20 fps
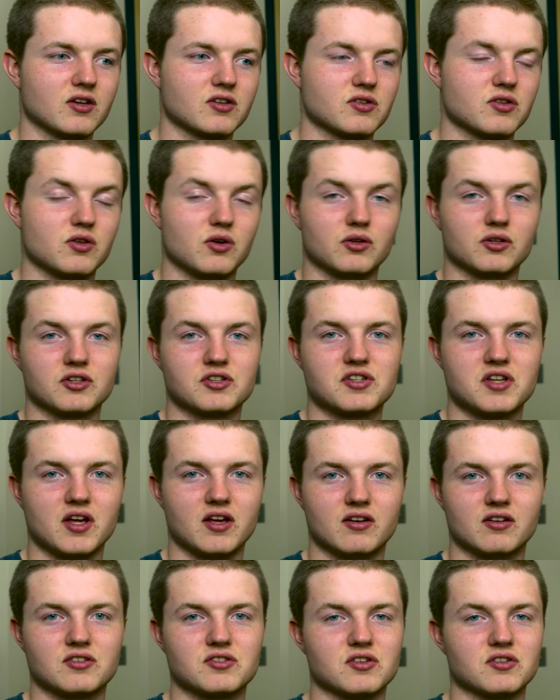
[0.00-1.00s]
So the older
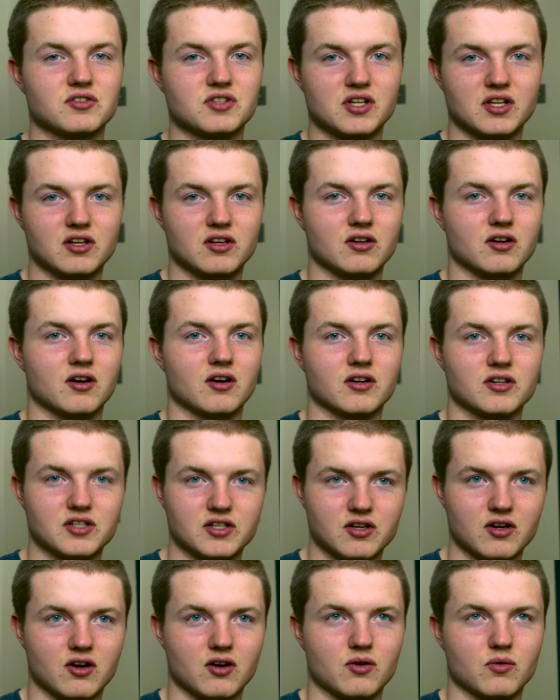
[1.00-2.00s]
standards are
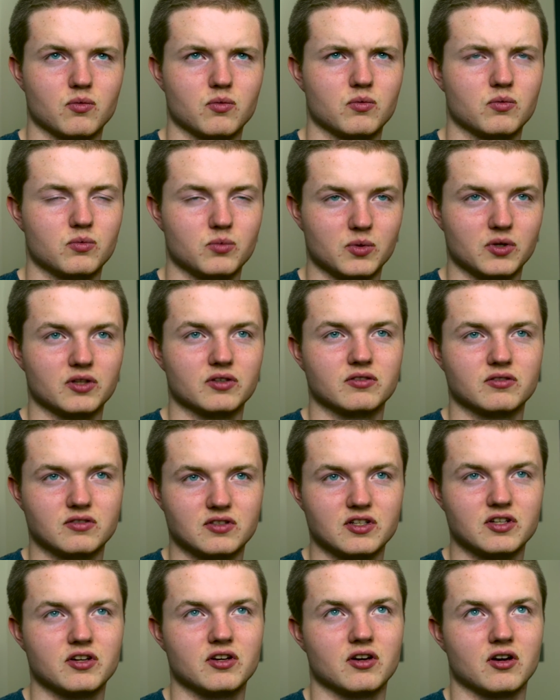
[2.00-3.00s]
DDR or
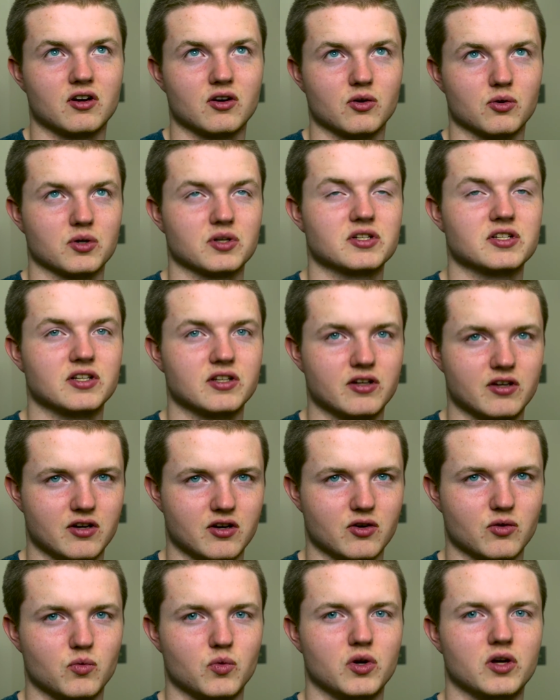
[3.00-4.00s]

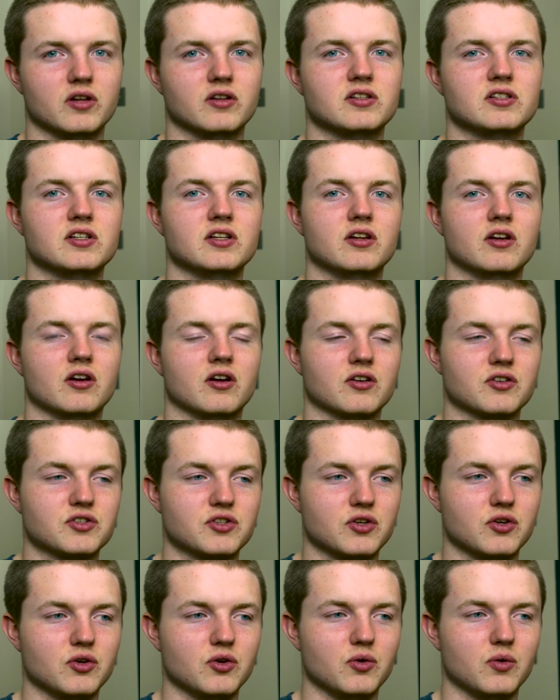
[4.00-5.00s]
DDR1,
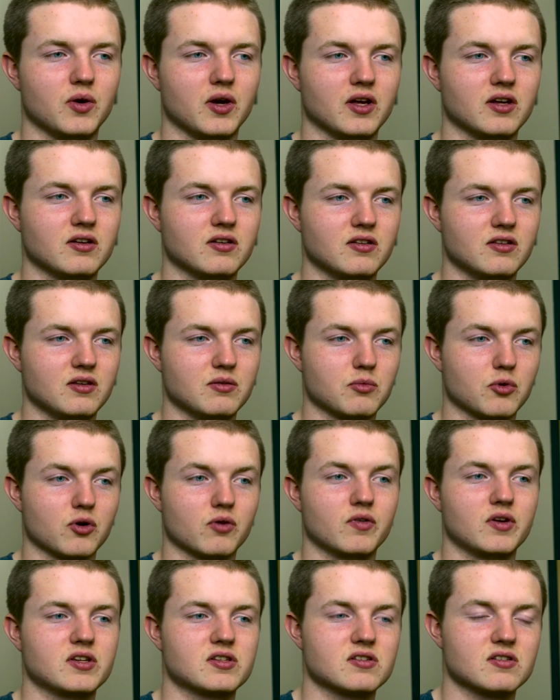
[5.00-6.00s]
DDR2, and the
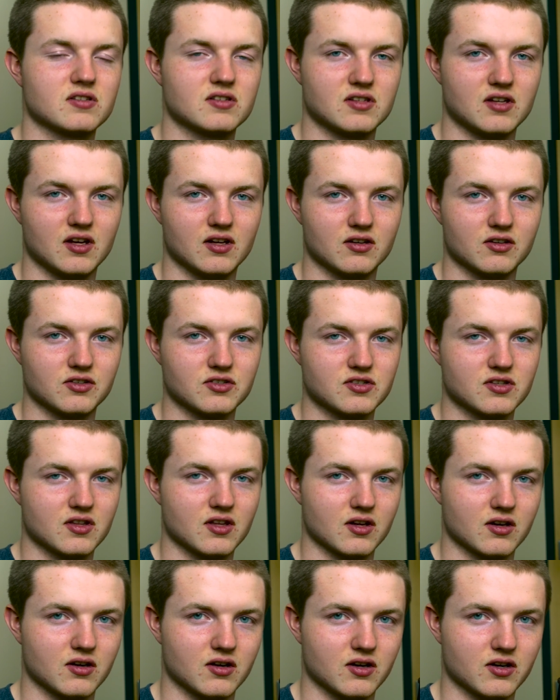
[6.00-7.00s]
more recent standards
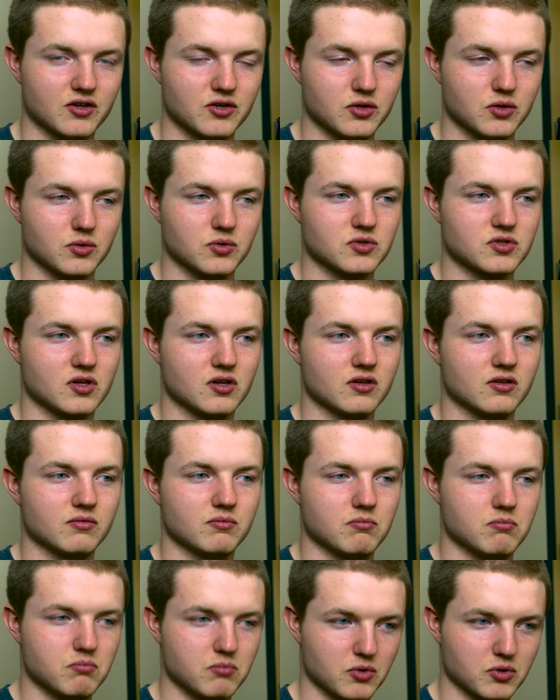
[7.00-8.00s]
that are used
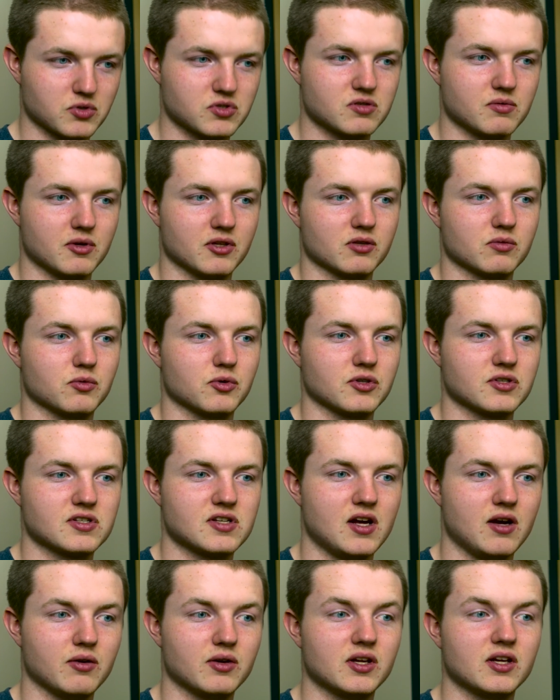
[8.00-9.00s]
on most
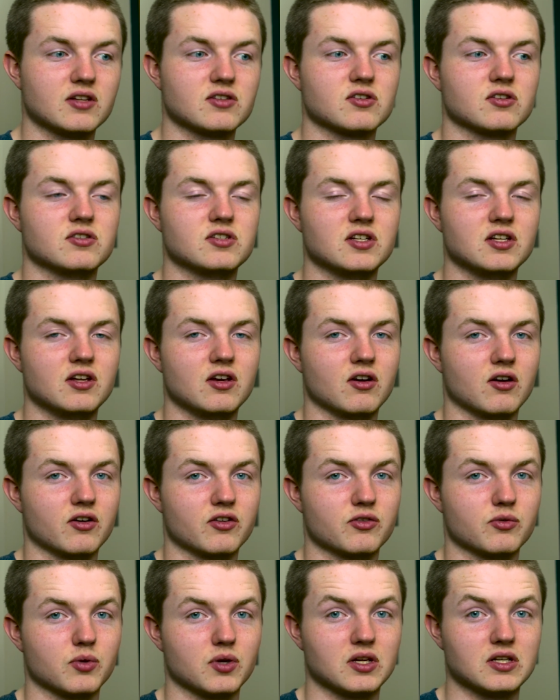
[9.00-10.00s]
motherboards nowadays are
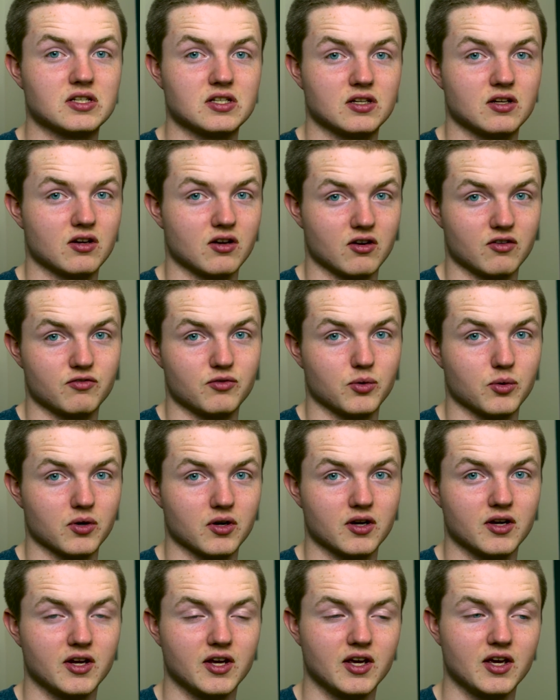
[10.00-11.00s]
DDR3 and
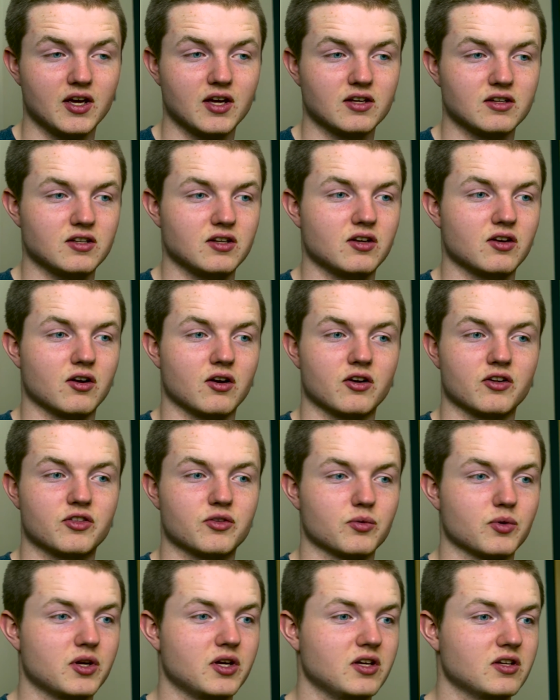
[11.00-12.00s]
DDR4.
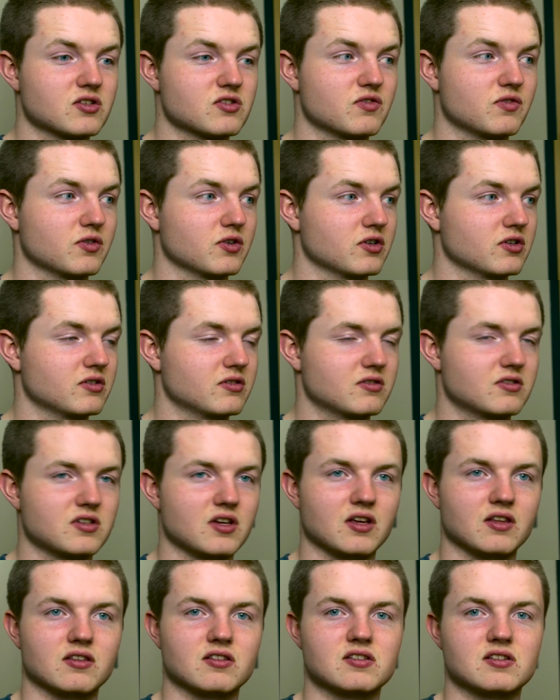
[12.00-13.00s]
DDR3 is for,
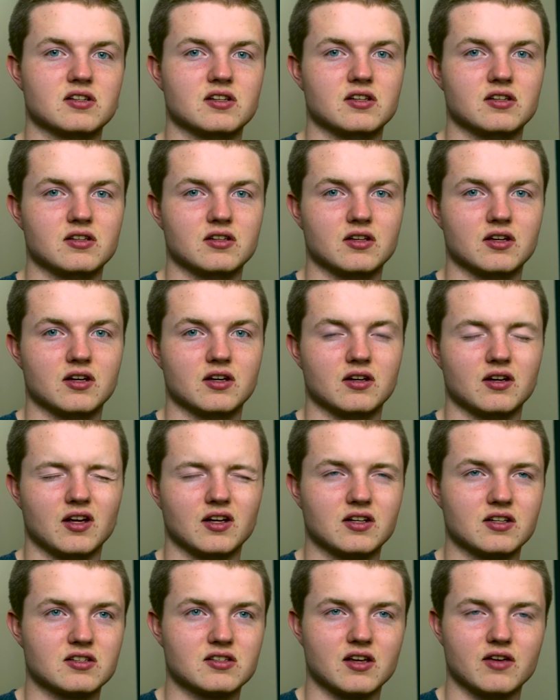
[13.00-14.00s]
say, the
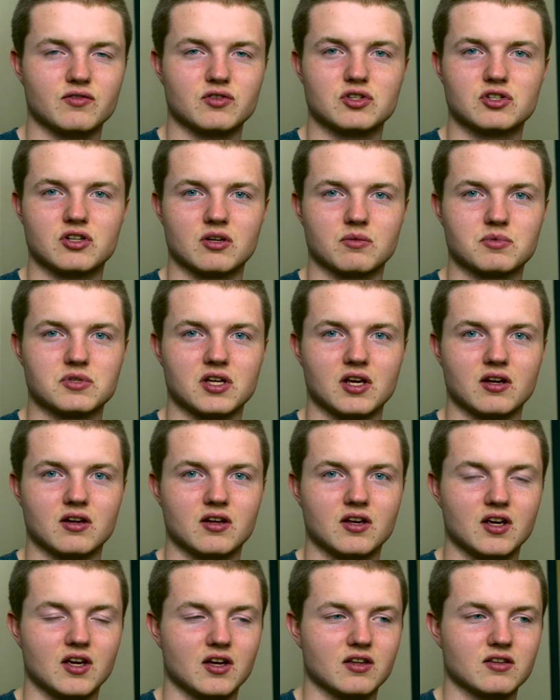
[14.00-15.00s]
Z97 chipset.
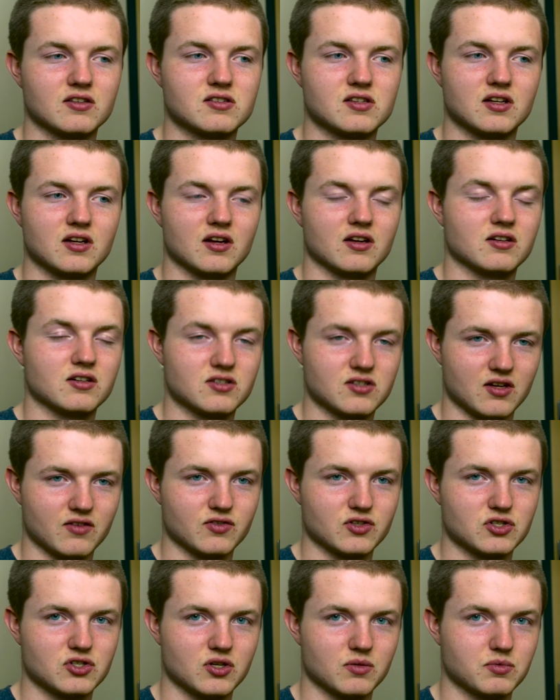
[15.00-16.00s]
The
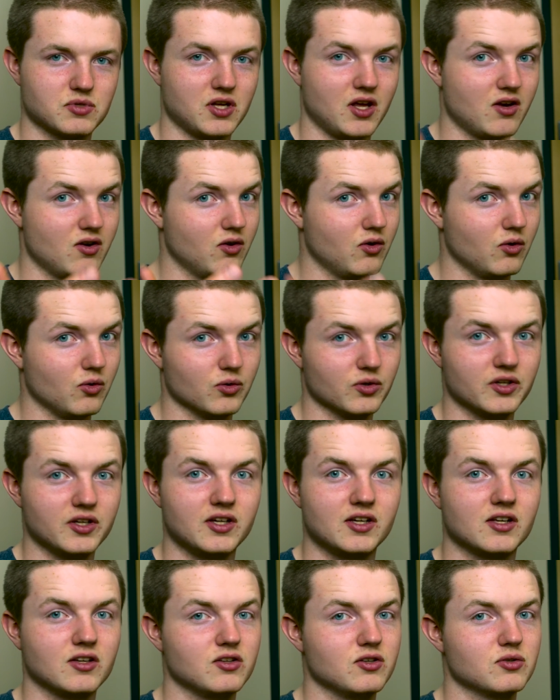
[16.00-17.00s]
Z97 chipset
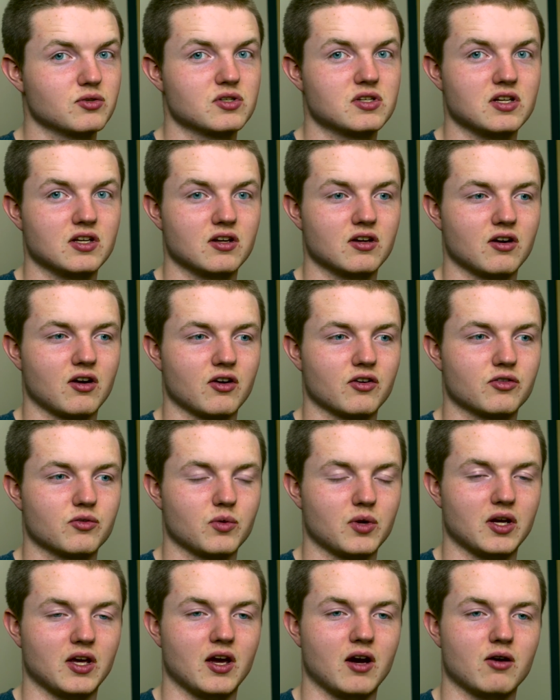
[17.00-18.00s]
only can use
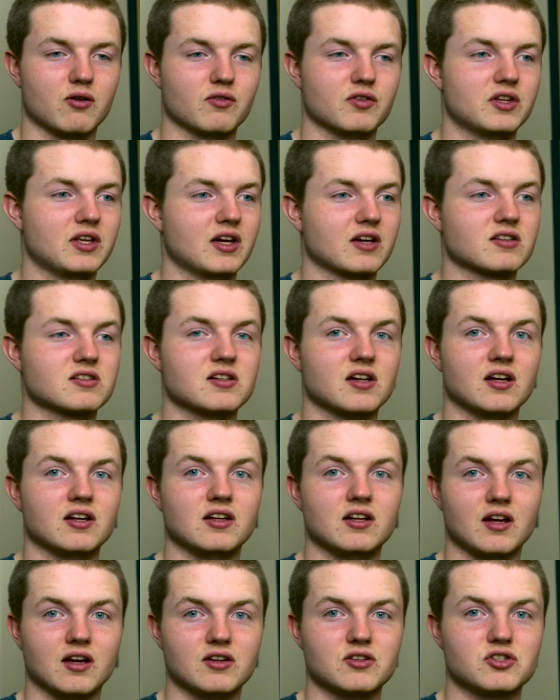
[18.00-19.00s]
DDR3. However, the
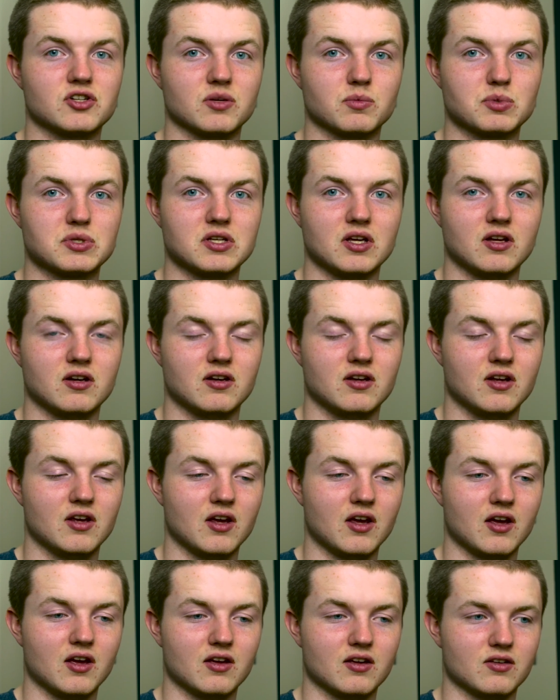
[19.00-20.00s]
X99 chipset
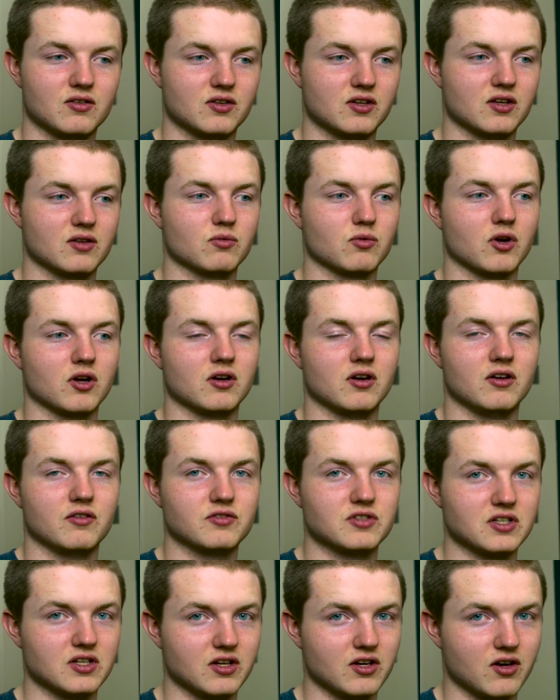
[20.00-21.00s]
can run
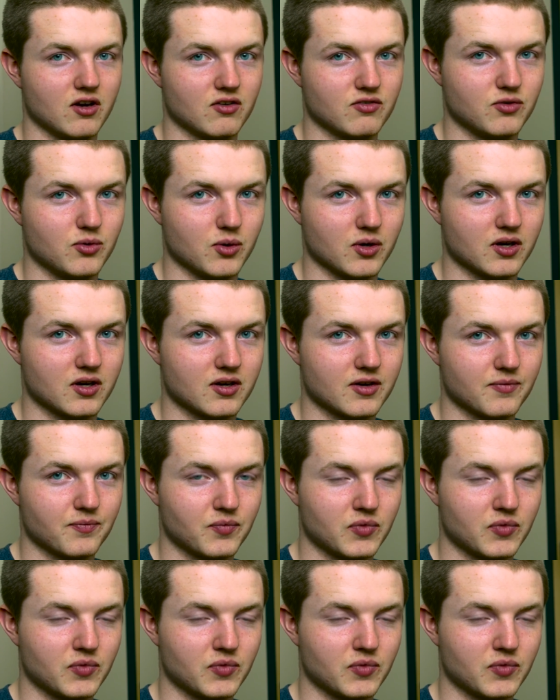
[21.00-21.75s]
off DDR4.